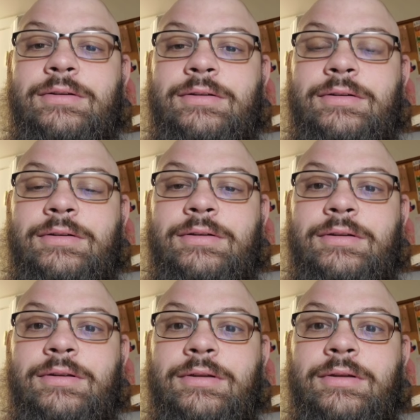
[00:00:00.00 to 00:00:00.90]

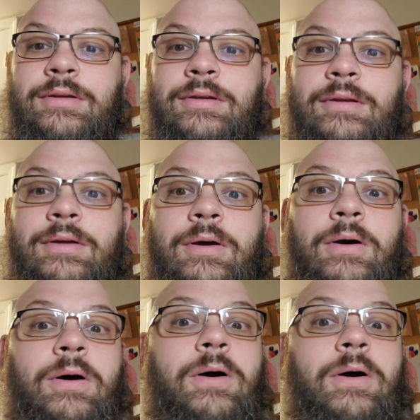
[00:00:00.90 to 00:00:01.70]
No one is speaking in this clip.